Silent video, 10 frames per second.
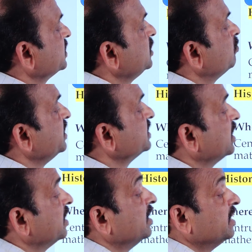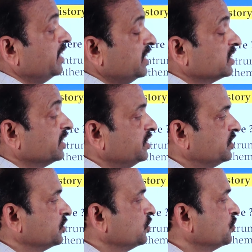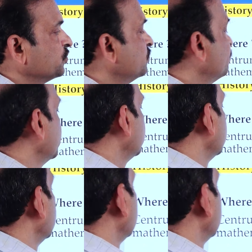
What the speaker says: CDB is a National Research Institute for